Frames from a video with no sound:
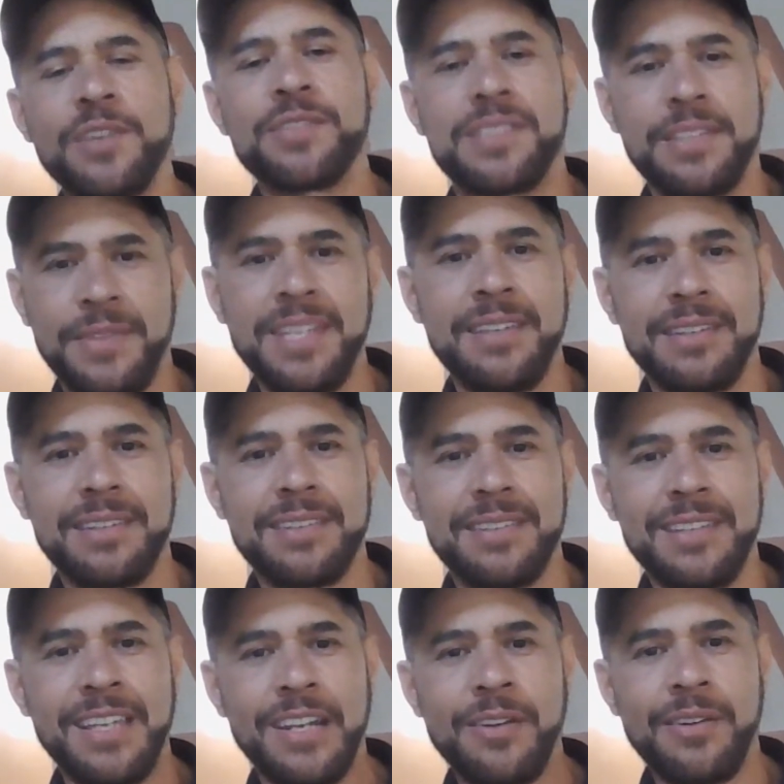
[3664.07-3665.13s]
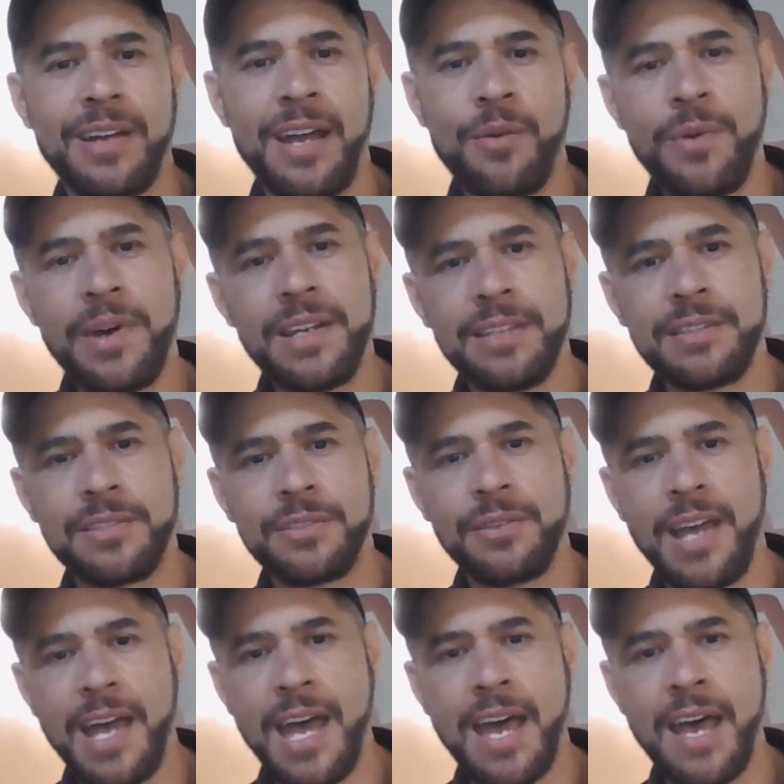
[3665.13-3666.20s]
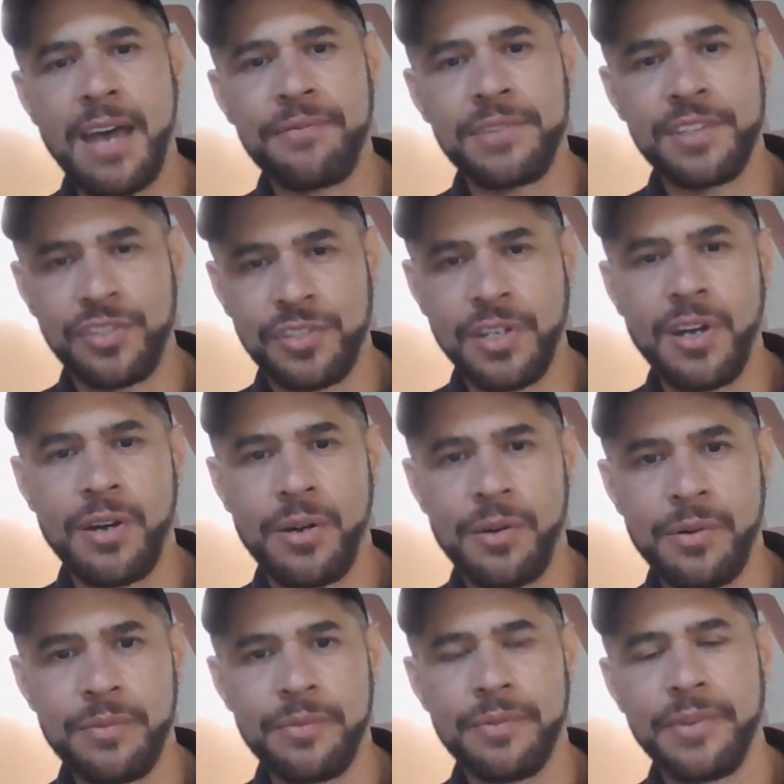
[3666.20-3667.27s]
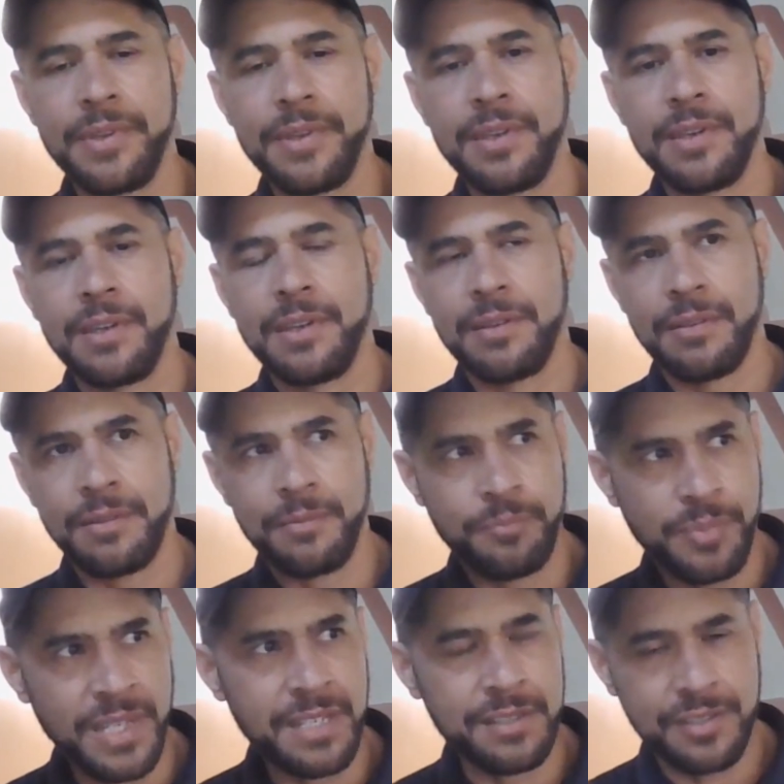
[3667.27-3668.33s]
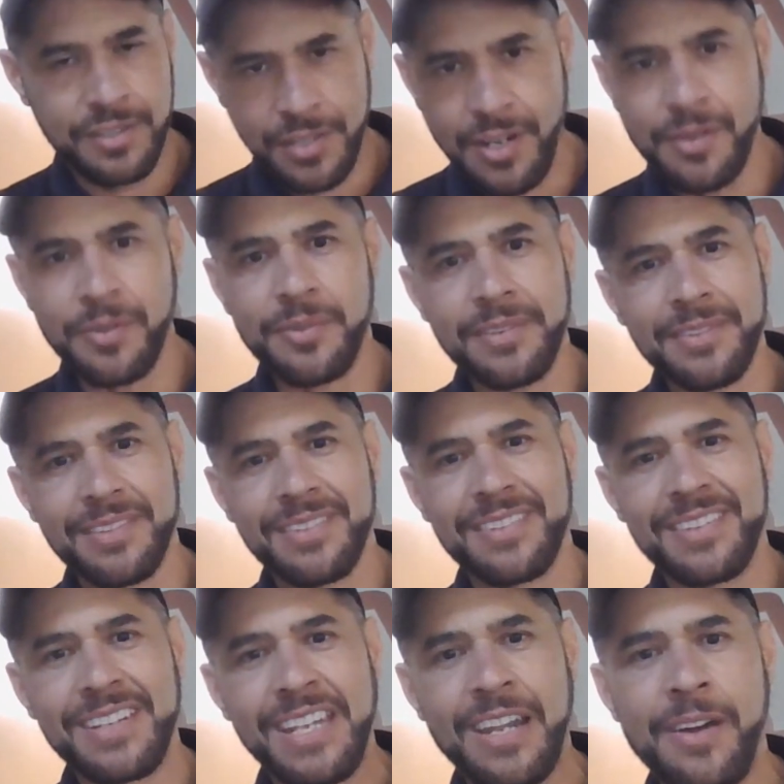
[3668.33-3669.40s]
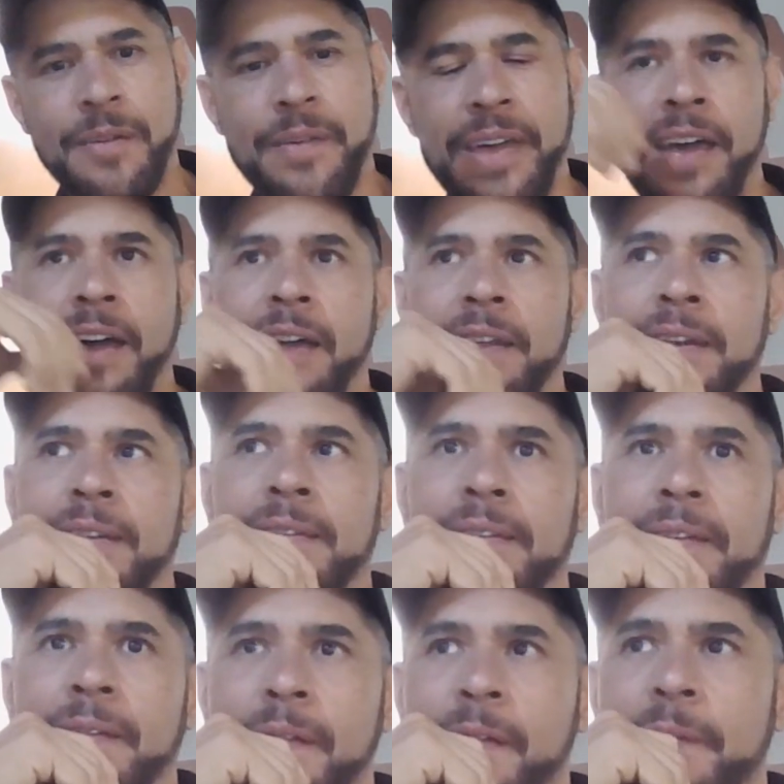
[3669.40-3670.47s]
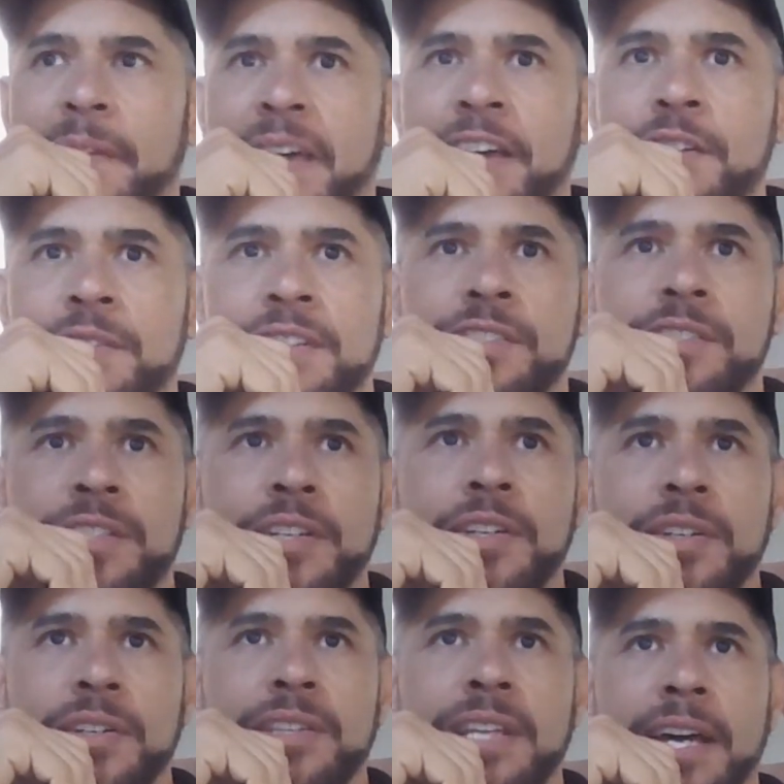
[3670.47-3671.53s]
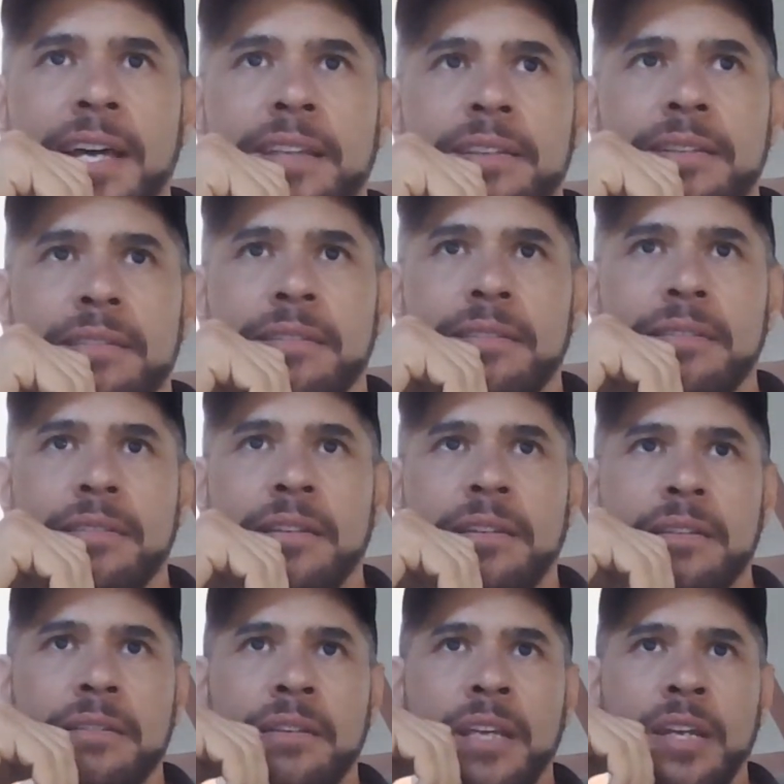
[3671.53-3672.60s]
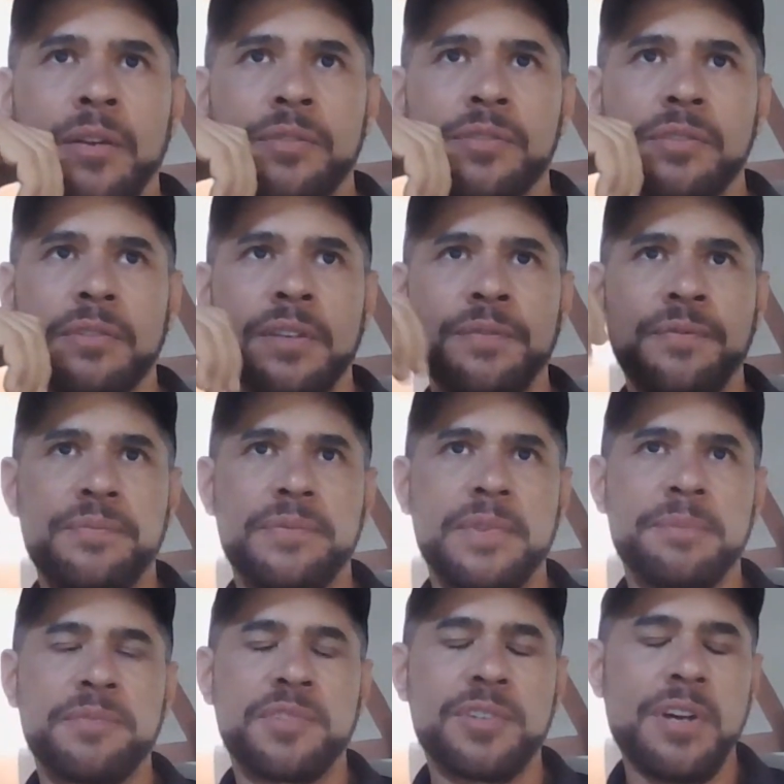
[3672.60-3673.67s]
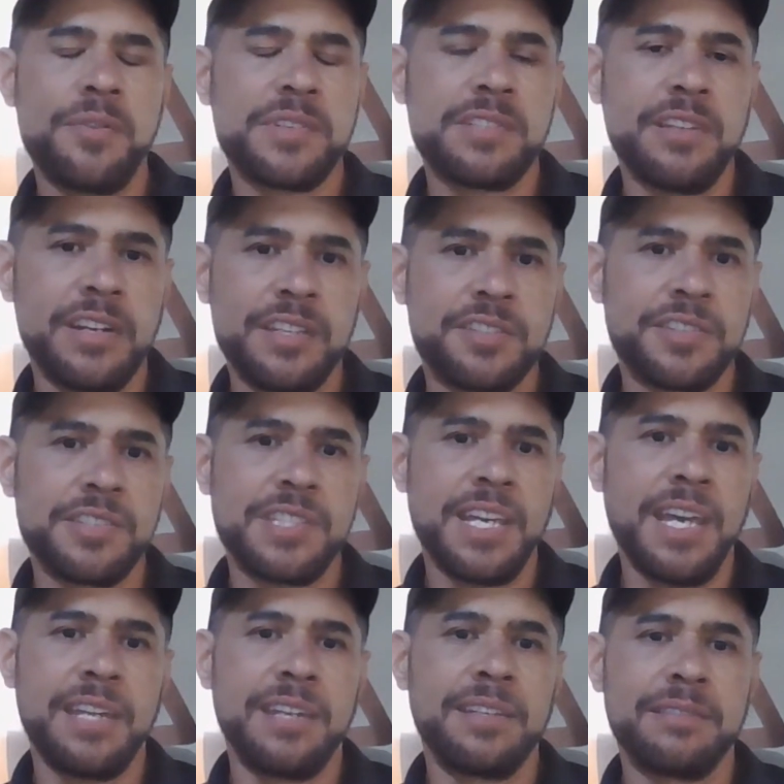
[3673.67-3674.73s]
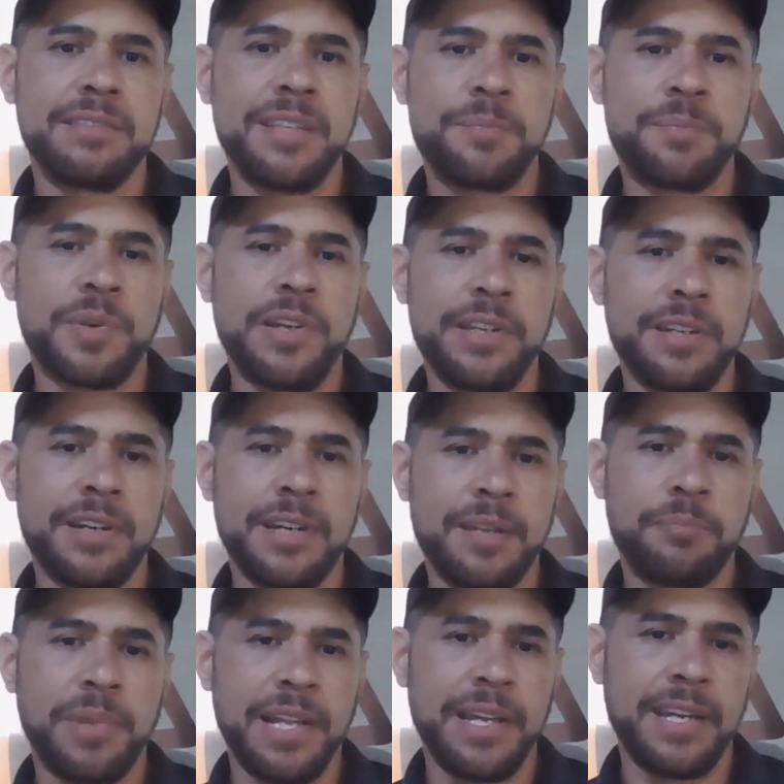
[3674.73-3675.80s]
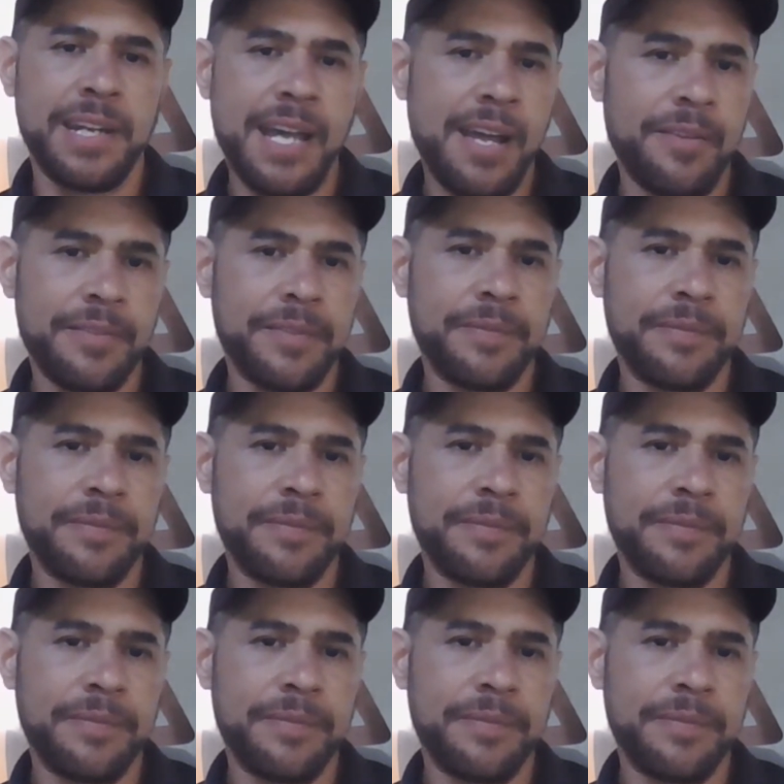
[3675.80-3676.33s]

on TV, I wanted to have the show being shown, and I understood that, if the show is not entertaining, they're probably not going to play it out,